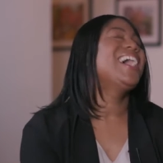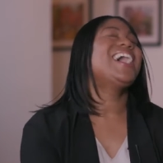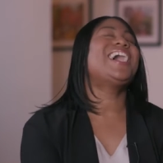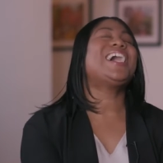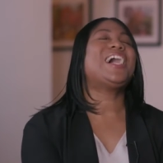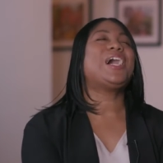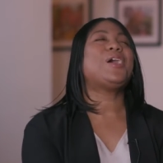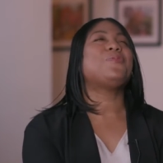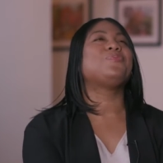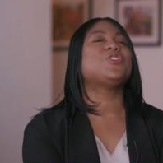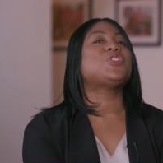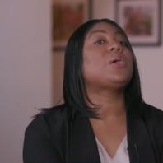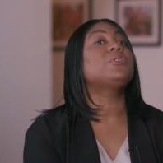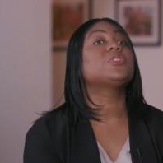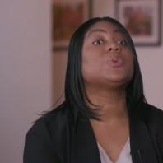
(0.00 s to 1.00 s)
Um,
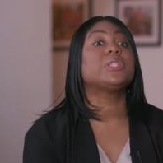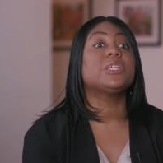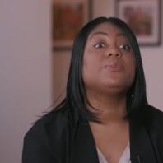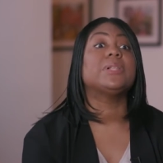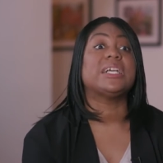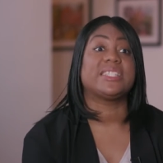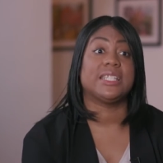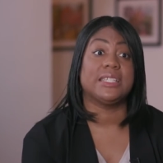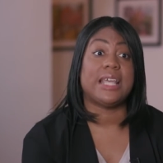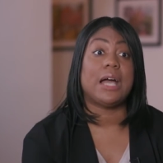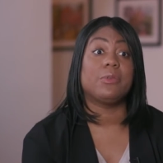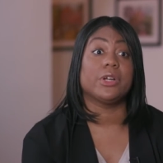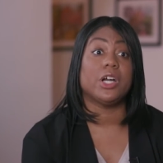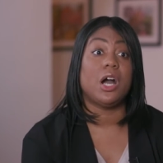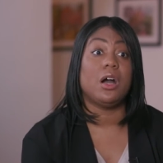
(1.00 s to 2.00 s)
so I was really blessed in
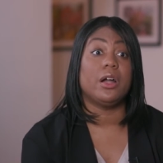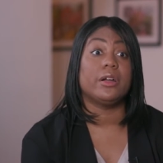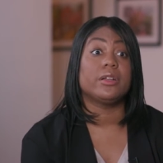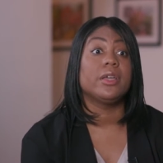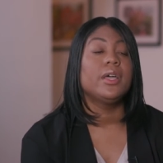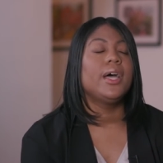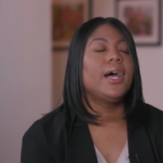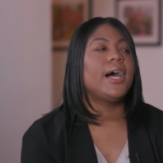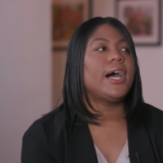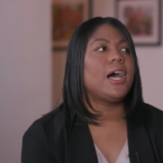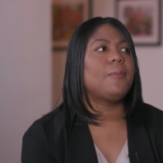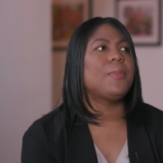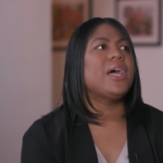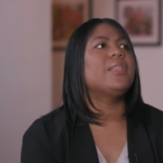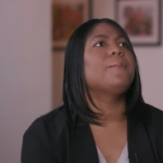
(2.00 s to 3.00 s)
that regard.
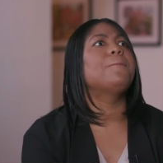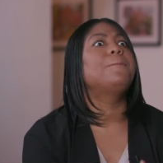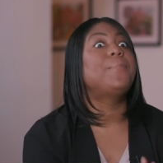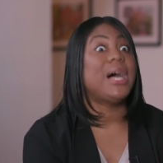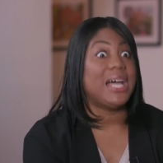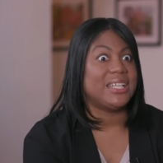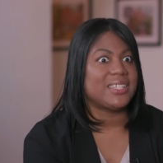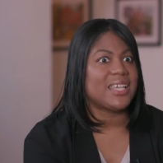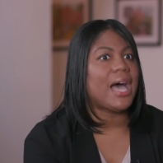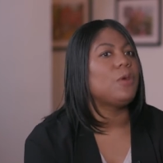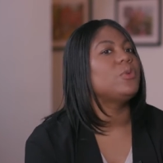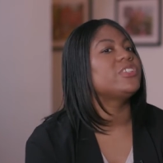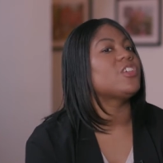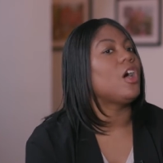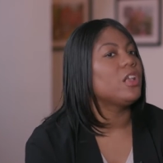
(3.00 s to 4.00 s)
Um, but I
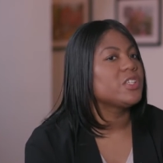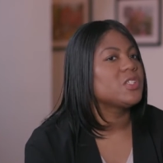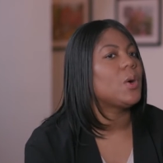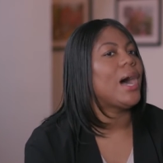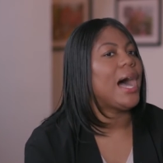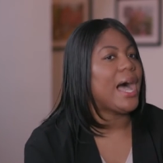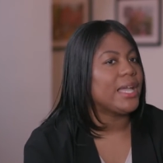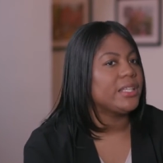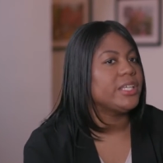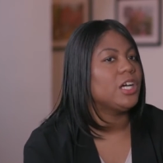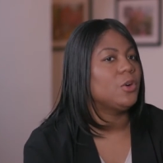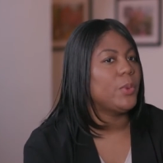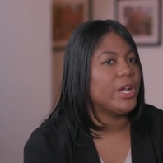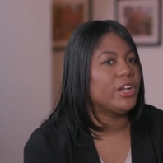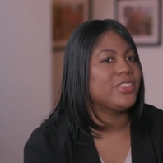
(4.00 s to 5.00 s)
was also highly
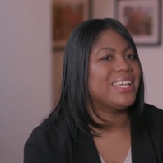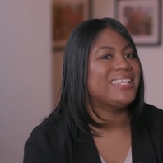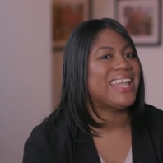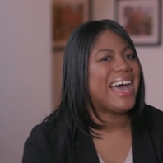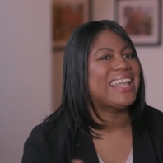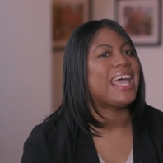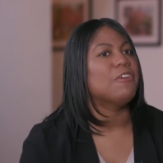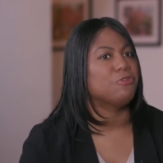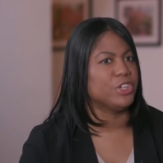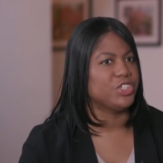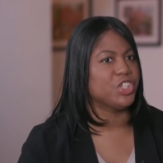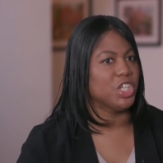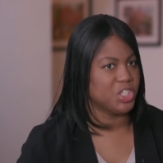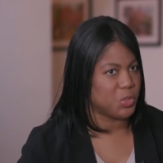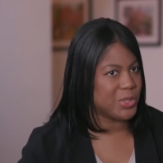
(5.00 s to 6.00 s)
aware that not every
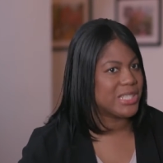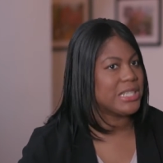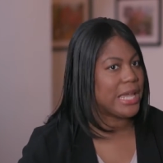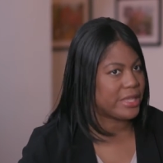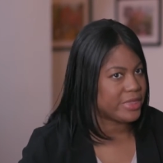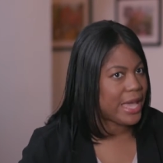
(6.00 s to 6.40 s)
church was like